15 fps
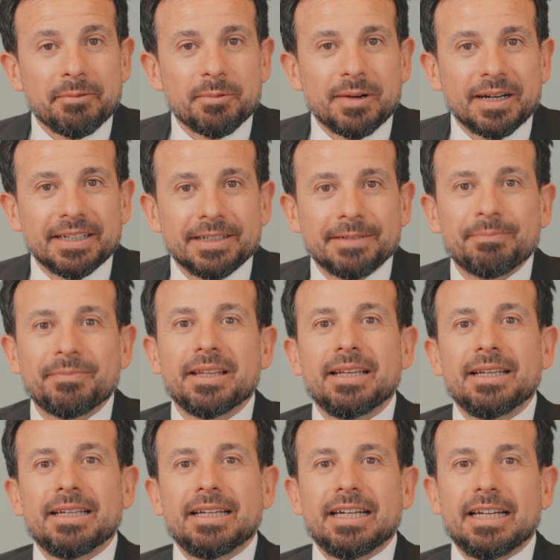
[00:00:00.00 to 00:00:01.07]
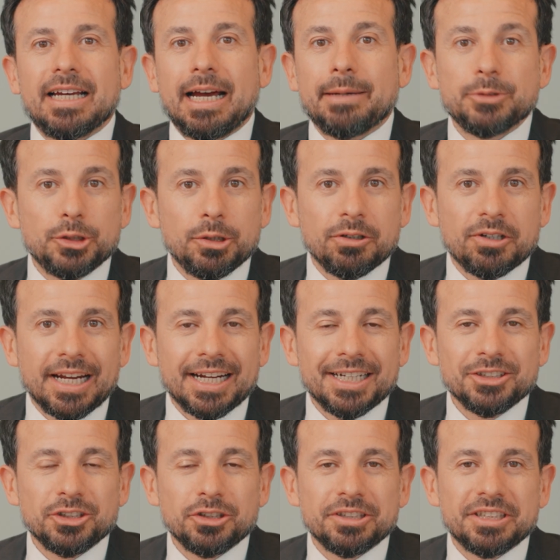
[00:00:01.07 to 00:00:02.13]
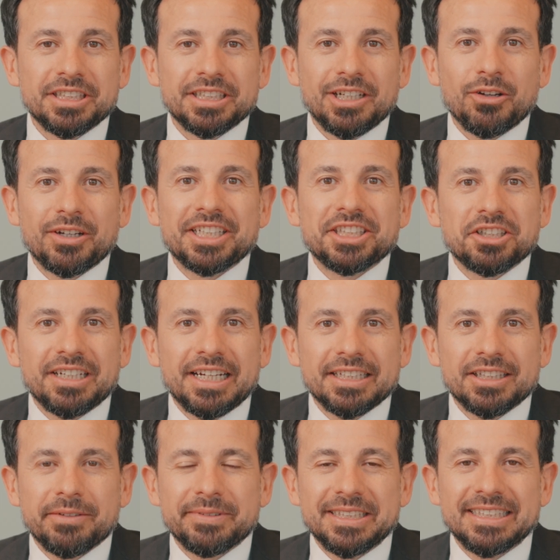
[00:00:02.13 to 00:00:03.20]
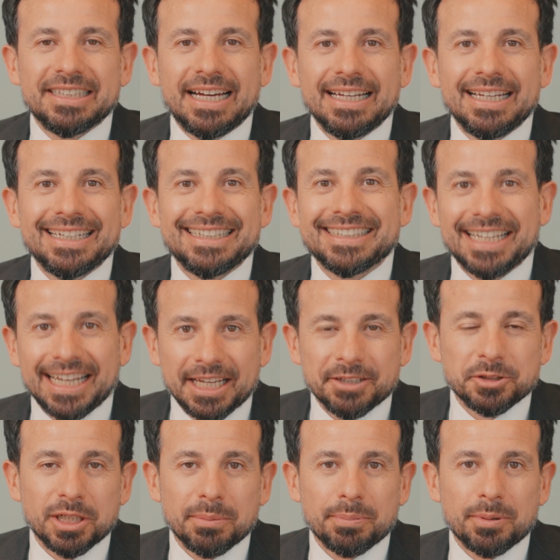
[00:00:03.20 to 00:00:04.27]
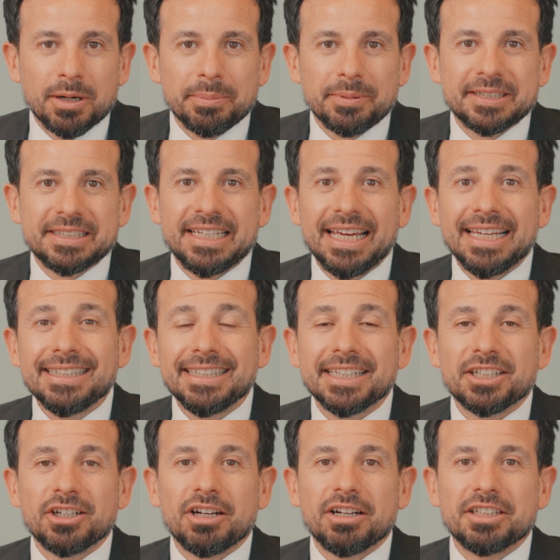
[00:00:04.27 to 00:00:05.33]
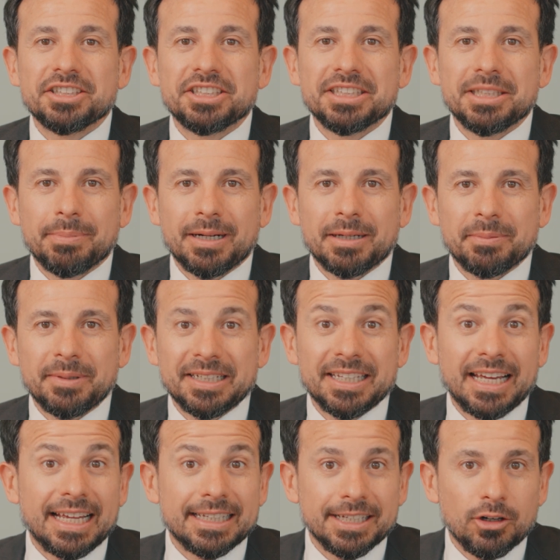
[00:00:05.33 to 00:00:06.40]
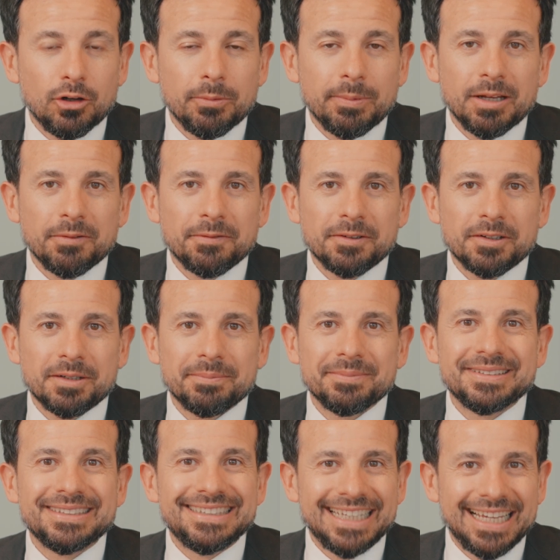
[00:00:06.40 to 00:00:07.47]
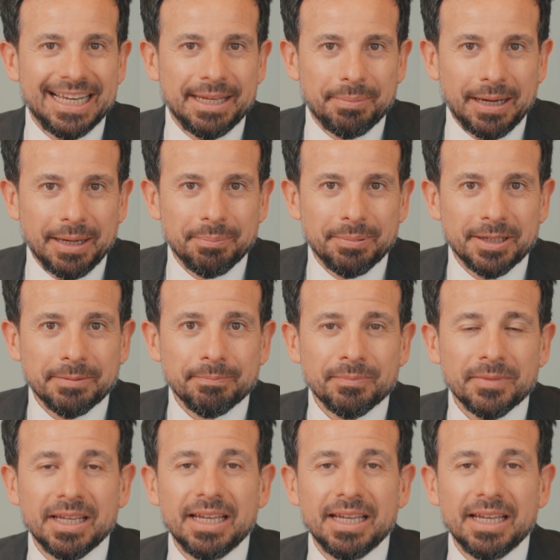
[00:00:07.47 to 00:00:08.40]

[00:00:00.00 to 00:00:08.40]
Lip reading: everyone. I'm Giulio Coraggio, the location head of the Italian Intellectual Property and Technology Department at the global law firm DLA Piper.